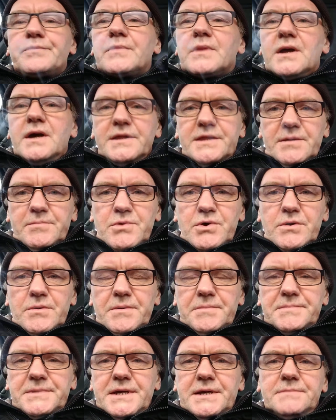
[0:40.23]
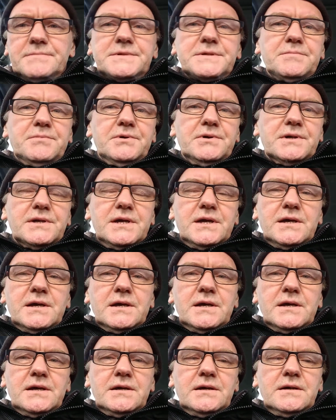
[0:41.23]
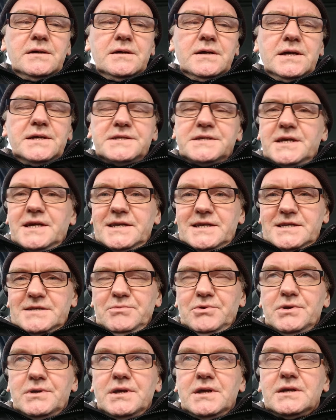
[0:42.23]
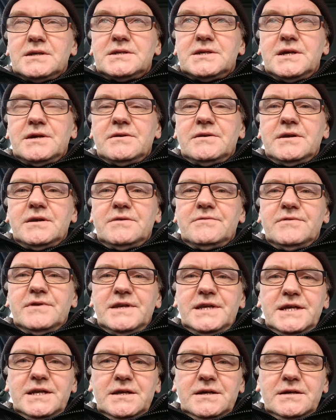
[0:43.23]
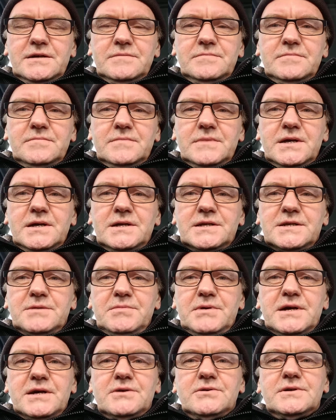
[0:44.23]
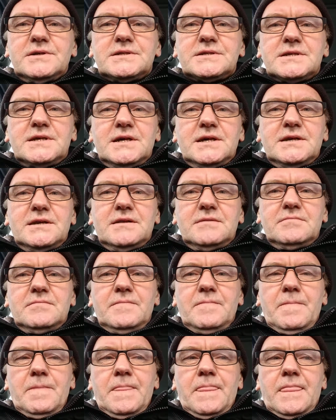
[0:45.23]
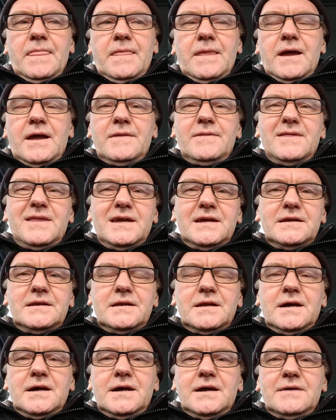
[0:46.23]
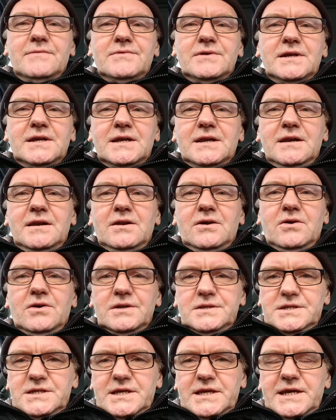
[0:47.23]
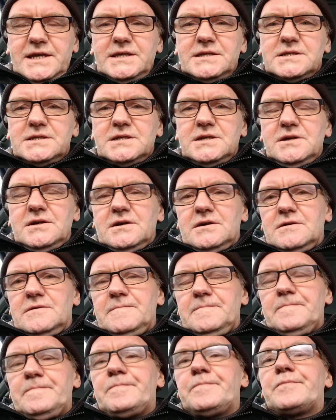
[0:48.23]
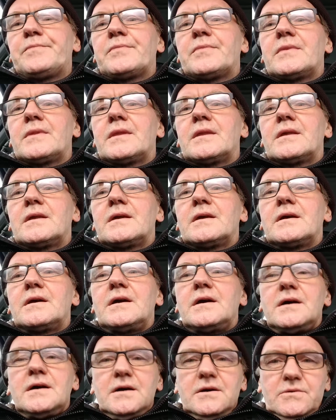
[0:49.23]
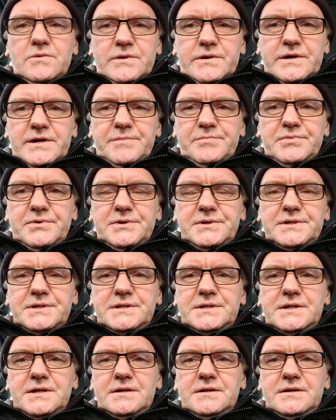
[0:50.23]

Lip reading: At the moment I'm smoking, I started smoking cherry and vanilla tobacco inside, and then I have a little odds and ends jar where I put